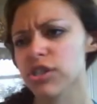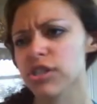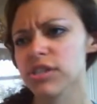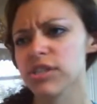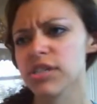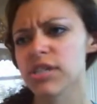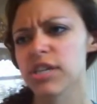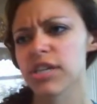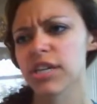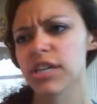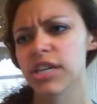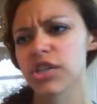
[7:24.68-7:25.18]

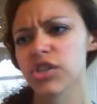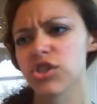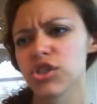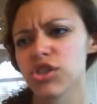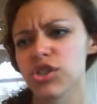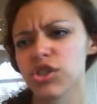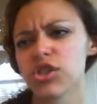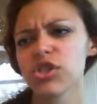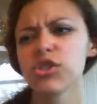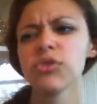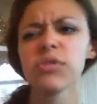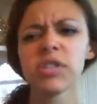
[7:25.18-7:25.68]
into the
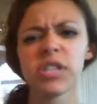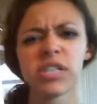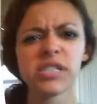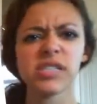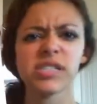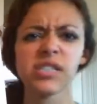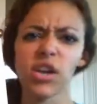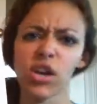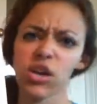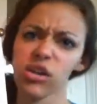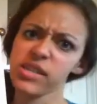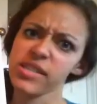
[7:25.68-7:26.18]
kitchen. Do you think
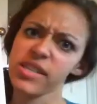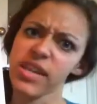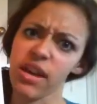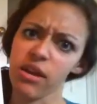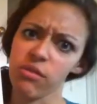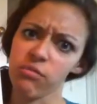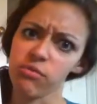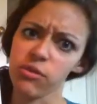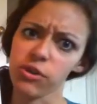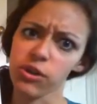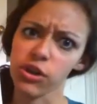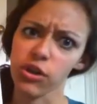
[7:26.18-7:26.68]
Sarah's
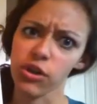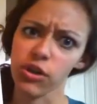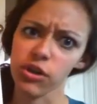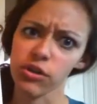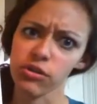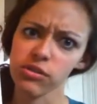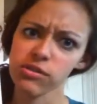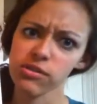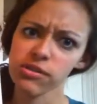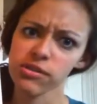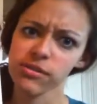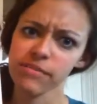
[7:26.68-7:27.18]
head really
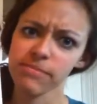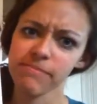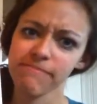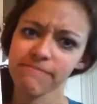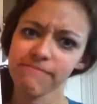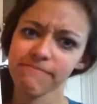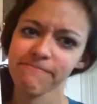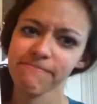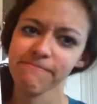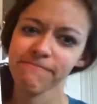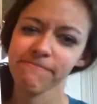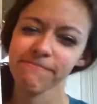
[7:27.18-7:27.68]
hurts?
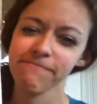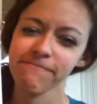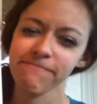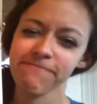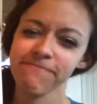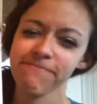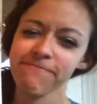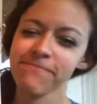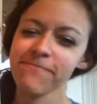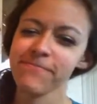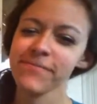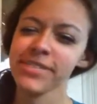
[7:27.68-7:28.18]

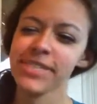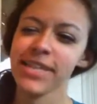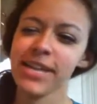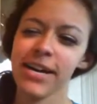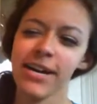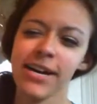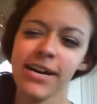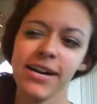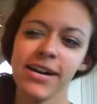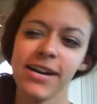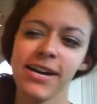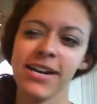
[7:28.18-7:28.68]

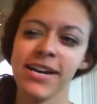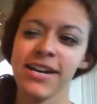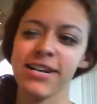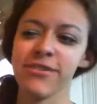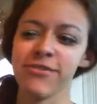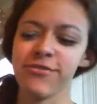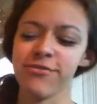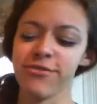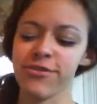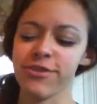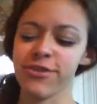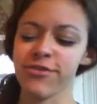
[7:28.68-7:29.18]
I
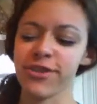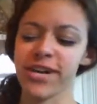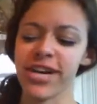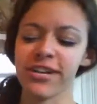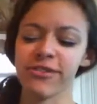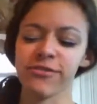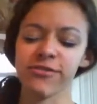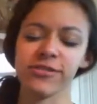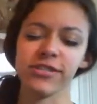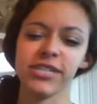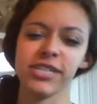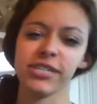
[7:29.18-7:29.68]
don't know. I
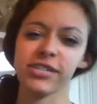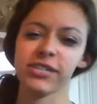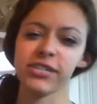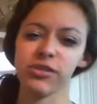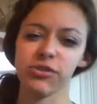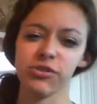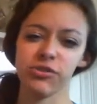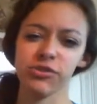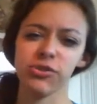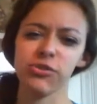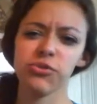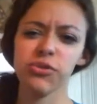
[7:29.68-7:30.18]
don't think
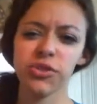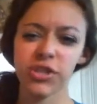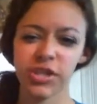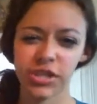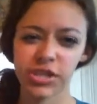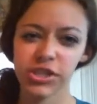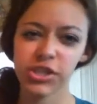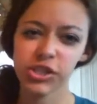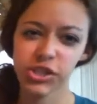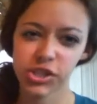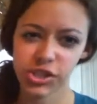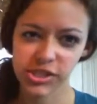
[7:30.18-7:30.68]
so. Do you
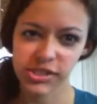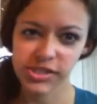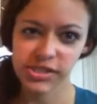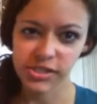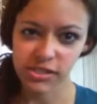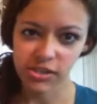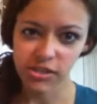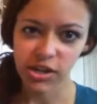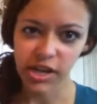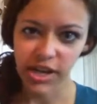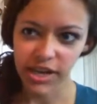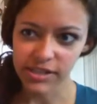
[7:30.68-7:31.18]
think that she
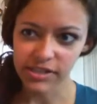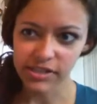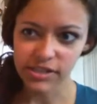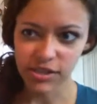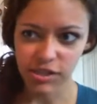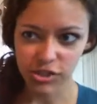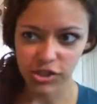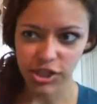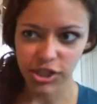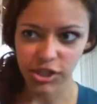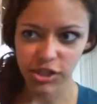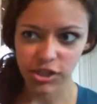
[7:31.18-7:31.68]
still has
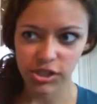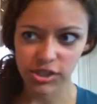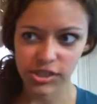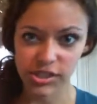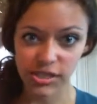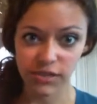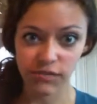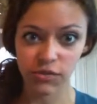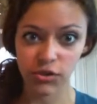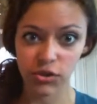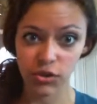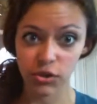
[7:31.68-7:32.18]
the jitters
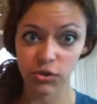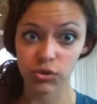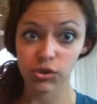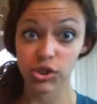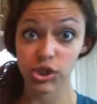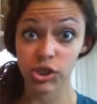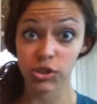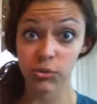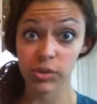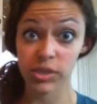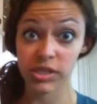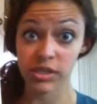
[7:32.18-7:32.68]
even though
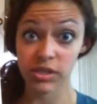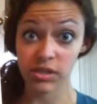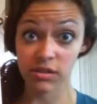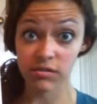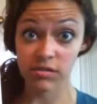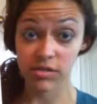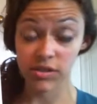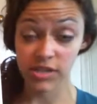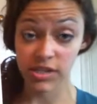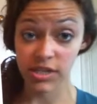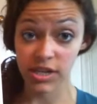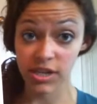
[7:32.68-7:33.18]
she went
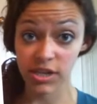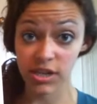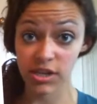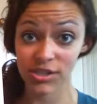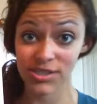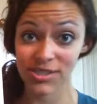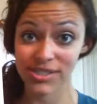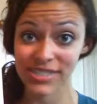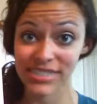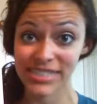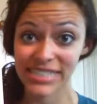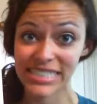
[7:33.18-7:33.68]

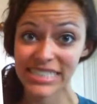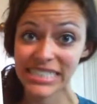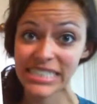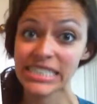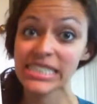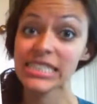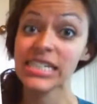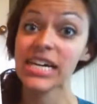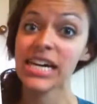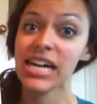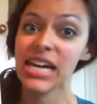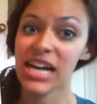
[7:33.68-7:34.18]
downstairs?
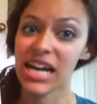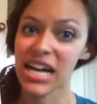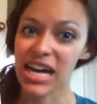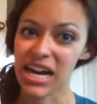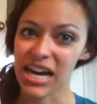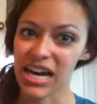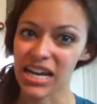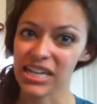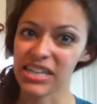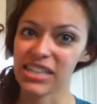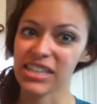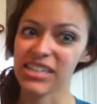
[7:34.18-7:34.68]

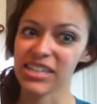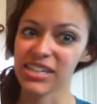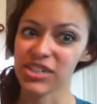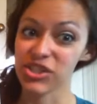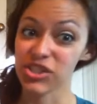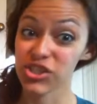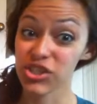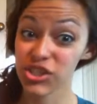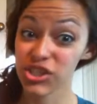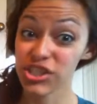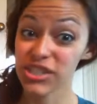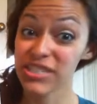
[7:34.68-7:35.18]
I think
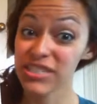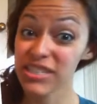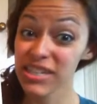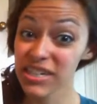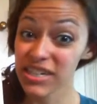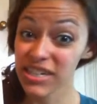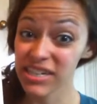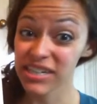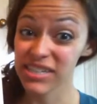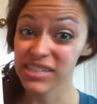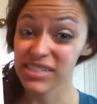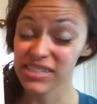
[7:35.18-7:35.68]
she
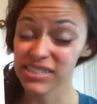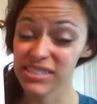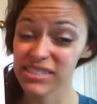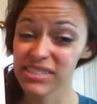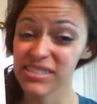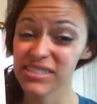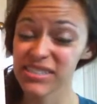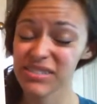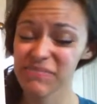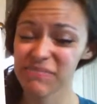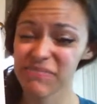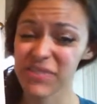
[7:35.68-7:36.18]

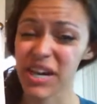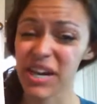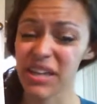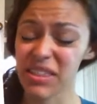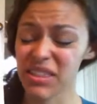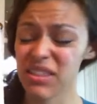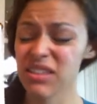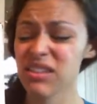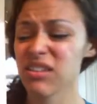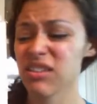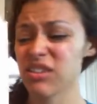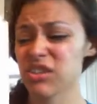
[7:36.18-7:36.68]
does. I
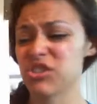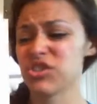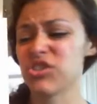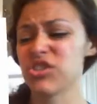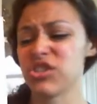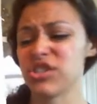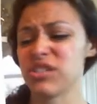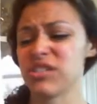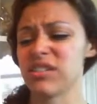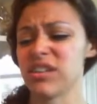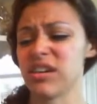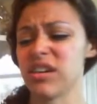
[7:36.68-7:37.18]
think that
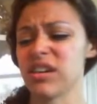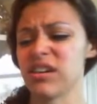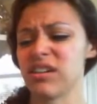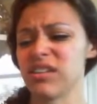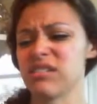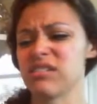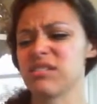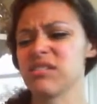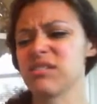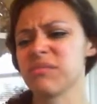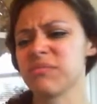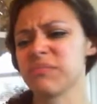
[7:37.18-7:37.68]
she
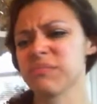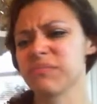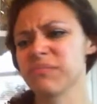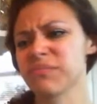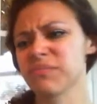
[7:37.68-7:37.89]
does.